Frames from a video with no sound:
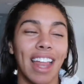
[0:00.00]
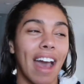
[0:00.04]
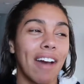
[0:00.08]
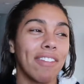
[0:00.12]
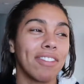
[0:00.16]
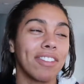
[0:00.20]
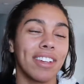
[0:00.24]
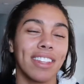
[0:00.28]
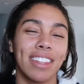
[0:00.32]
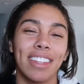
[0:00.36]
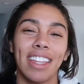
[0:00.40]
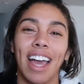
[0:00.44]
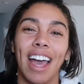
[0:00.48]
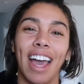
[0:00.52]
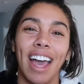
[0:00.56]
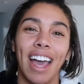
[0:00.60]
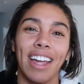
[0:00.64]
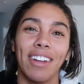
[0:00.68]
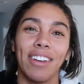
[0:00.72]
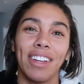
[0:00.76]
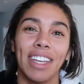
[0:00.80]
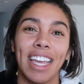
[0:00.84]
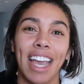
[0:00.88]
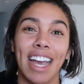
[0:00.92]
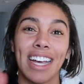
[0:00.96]
after
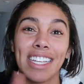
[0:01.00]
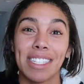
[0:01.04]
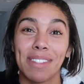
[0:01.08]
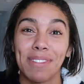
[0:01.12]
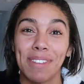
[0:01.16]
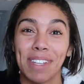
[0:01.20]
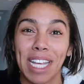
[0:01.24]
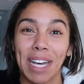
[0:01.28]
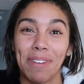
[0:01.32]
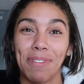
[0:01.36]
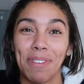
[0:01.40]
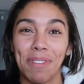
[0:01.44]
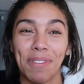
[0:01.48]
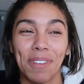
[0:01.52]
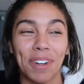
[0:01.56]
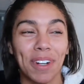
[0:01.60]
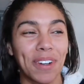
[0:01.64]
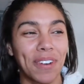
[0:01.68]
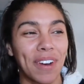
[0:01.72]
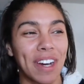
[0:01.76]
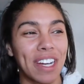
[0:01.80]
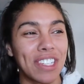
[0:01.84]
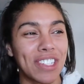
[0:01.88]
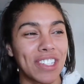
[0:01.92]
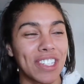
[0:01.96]
that, he asked me a couple
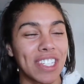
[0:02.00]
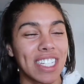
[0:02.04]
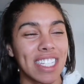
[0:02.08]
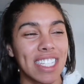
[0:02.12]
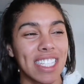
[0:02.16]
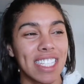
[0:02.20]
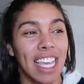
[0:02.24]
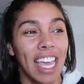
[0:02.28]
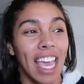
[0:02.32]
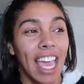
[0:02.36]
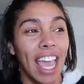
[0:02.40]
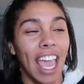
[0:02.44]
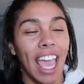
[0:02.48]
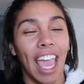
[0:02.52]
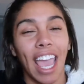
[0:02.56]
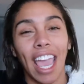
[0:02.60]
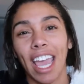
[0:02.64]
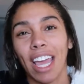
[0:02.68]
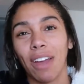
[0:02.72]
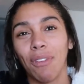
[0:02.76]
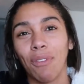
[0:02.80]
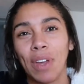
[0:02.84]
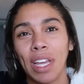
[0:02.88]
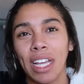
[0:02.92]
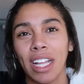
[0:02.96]
more questions
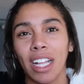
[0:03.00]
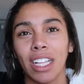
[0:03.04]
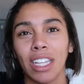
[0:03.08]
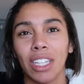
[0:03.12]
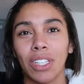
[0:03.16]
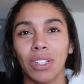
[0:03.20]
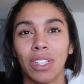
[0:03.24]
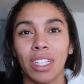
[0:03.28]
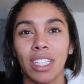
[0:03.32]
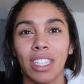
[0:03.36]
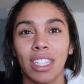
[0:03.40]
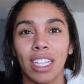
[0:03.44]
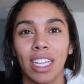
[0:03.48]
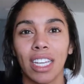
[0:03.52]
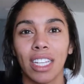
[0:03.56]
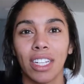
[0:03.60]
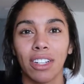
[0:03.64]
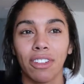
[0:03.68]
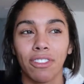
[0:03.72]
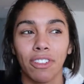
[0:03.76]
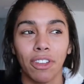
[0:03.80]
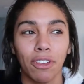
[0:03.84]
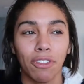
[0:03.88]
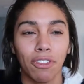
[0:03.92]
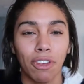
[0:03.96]
and we concluded the
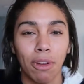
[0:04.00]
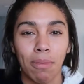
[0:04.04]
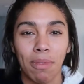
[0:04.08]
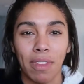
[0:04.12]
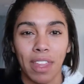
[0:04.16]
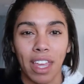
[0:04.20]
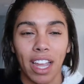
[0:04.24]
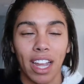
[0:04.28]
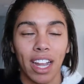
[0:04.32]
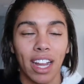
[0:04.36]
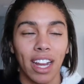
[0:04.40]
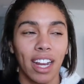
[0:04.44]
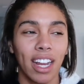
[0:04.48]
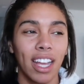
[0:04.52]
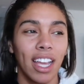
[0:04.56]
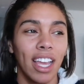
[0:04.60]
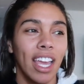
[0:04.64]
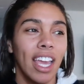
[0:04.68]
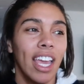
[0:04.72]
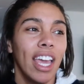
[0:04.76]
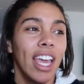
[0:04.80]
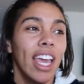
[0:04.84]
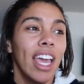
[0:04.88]
interview from there.